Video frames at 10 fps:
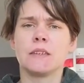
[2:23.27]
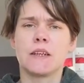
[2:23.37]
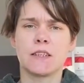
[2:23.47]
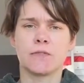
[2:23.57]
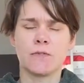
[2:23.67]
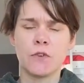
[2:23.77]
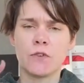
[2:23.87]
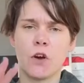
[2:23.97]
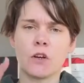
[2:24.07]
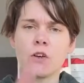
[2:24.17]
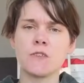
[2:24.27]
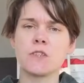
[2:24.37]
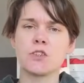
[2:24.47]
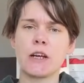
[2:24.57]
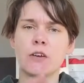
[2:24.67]
So you've got to
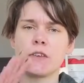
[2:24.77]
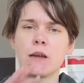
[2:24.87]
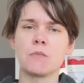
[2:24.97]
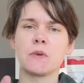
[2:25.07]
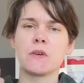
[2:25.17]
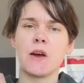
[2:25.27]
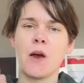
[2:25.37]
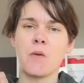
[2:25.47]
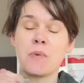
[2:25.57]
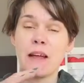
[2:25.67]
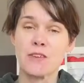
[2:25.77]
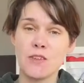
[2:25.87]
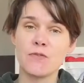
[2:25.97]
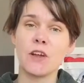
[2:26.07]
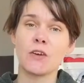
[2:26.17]
concentrate on them being able to
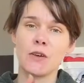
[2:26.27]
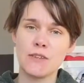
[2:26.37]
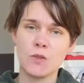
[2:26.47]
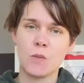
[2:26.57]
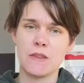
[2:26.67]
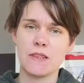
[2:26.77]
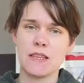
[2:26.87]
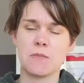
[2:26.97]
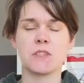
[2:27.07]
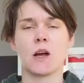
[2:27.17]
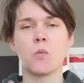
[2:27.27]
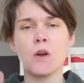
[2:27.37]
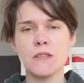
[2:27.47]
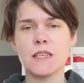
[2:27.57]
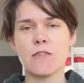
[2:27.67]
float and swim at the same time.
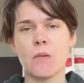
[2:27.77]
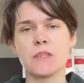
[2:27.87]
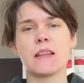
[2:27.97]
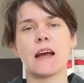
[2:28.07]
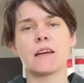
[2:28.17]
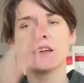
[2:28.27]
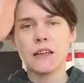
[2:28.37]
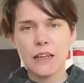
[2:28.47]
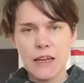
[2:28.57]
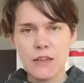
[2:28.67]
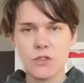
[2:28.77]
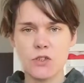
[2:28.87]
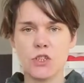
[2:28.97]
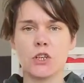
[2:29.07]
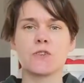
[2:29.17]
Once they're up to that,
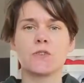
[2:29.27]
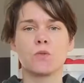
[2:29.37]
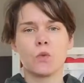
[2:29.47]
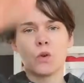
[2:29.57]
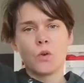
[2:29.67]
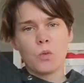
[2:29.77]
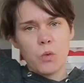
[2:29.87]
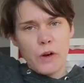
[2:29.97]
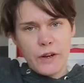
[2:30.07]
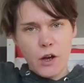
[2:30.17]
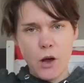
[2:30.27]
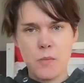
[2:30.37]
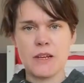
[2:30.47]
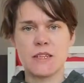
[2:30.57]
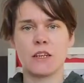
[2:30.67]
introduce one arm
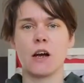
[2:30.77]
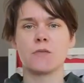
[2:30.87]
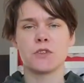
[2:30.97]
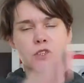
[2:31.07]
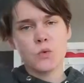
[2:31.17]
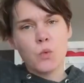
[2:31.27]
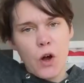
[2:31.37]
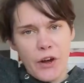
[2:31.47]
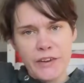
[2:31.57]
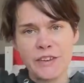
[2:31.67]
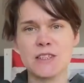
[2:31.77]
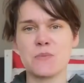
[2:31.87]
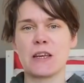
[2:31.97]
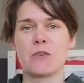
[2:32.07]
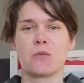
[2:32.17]
at a time. Just do one to
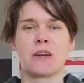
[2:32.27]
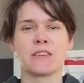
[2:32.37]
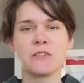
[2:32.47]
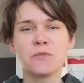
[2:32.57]
begin with.